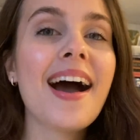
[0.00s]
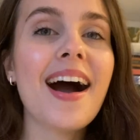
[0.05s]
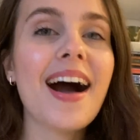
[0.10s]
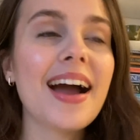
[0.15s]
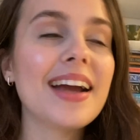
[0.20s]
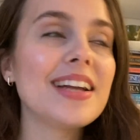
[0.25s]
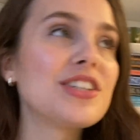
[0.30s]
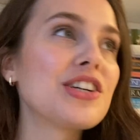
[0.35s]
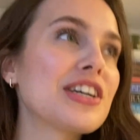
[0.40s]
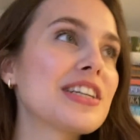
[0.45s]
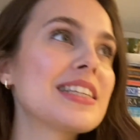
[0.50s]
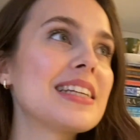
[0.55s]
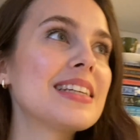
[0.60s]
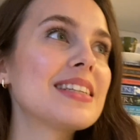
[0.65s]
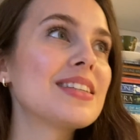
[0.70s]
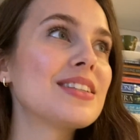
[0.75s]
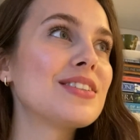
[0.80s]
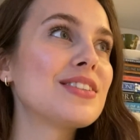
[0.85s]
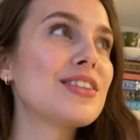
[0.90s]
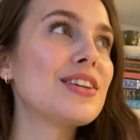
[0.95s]
I just
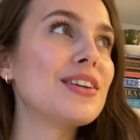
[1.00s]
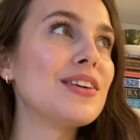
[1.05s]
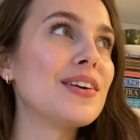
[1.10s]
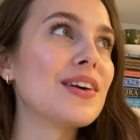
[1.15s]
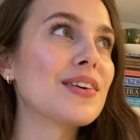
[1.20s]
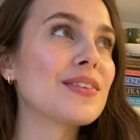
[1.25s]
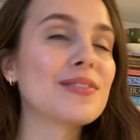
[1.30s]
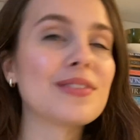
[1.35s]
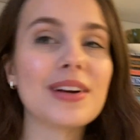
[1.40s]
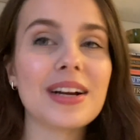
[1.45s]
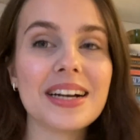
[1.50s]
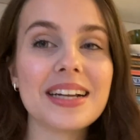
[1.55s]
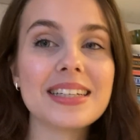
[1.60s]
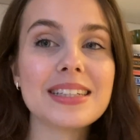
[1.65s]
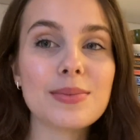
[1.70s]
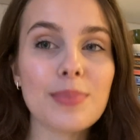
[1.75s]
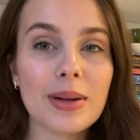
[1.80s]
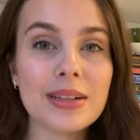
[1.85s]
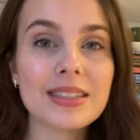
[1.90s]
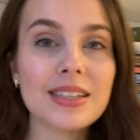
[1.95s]
listened to a really
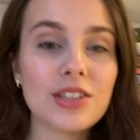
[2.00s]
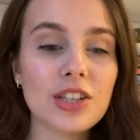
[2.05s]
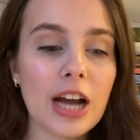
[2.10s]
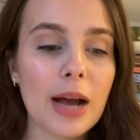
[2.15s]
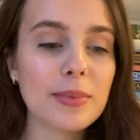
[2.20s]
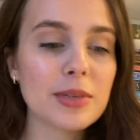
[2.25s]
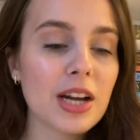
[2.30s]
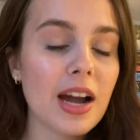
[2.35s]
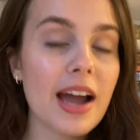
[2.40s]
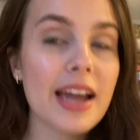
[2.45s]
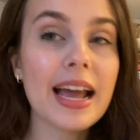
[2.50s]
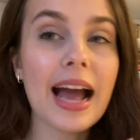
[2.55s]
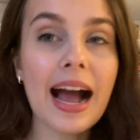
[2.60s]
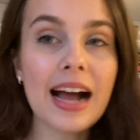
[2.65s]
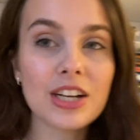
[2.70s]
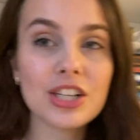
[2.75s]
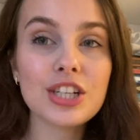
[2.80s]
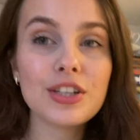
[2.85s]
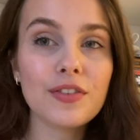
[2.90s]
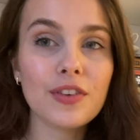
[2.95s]
smutty chapter. I
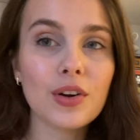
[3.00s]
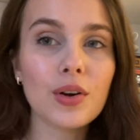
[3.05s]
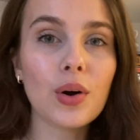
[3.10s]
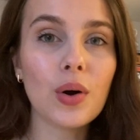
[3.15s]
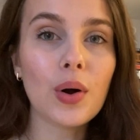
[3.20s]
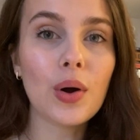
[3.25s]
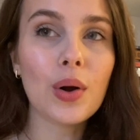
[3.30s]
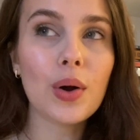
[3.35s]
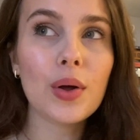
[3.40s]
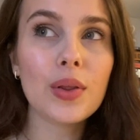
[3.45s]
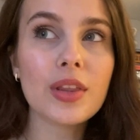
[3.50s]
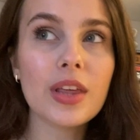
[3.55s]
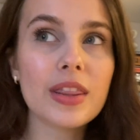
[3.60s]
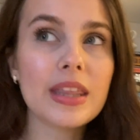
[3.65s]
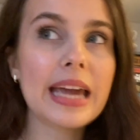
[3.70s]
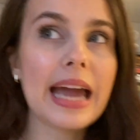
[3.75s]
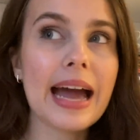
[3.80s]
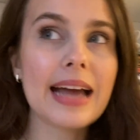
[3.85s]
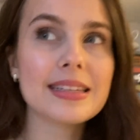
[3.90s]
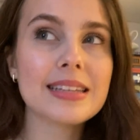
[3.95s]
actually forgot that
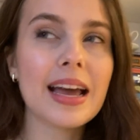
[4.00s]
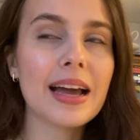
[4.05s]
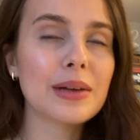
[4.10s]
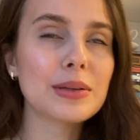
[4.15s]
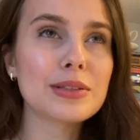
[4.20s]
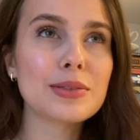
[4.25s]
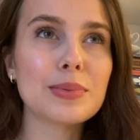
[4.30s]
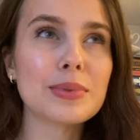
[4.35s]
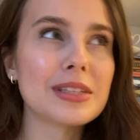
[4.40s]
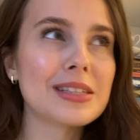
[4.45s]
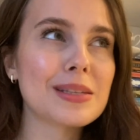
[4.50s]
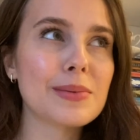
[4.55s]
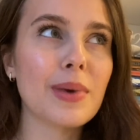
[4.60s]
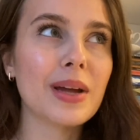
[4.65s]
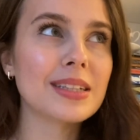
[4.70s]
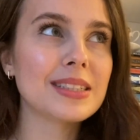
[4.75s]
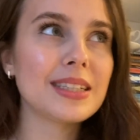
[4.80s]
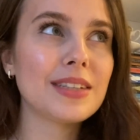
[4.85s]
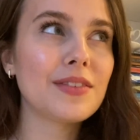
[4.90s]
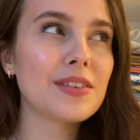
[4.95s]
The Ex-Hex was
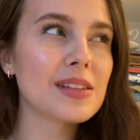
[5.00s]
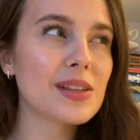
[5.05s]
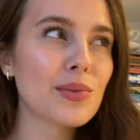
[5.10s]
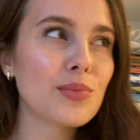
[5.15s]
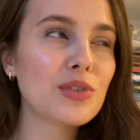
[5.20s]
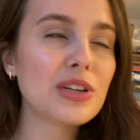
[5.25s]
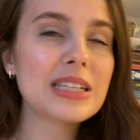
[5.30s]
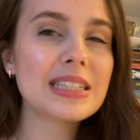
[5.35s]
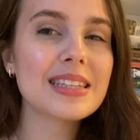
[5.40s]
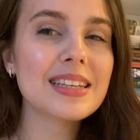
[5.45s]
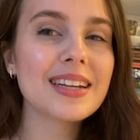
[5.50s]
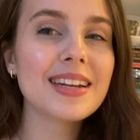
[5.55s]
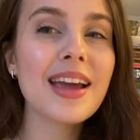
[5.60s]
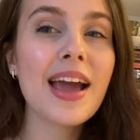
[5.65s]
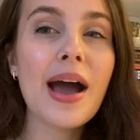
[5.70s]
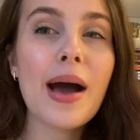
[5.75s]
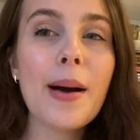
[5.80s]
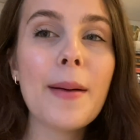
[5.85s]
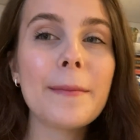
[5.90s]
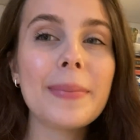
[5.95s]
smutty for some reason,
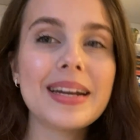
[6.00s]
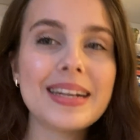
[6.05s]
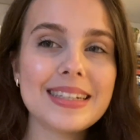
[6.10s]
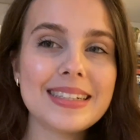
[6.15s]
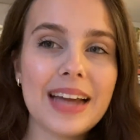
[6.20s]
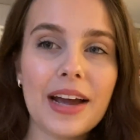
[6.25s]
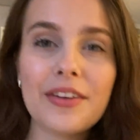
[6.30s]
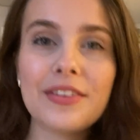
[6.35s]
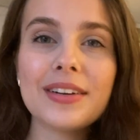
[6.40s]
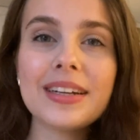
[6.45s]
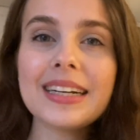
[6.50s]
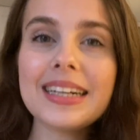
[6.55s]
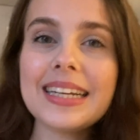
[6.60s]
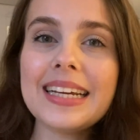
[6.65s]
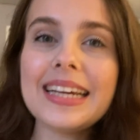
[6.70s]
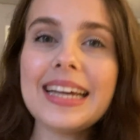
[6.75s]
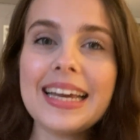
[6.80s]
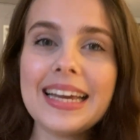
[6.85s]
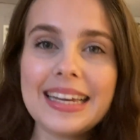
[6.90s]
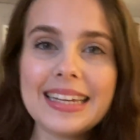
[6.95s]
but it
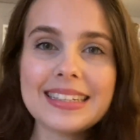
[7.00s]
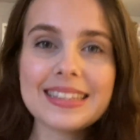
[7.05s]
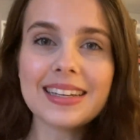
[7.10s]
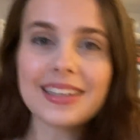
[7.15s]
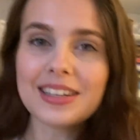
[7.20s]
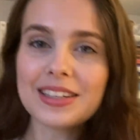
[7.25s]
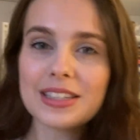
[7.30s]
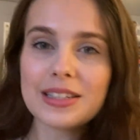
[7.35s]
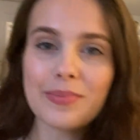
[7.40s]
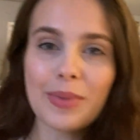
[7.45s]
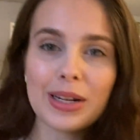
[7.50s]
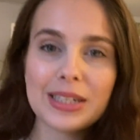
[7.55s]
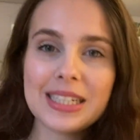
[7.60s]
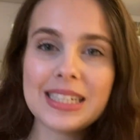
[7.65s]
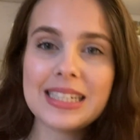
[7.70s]
definitely is like a smutty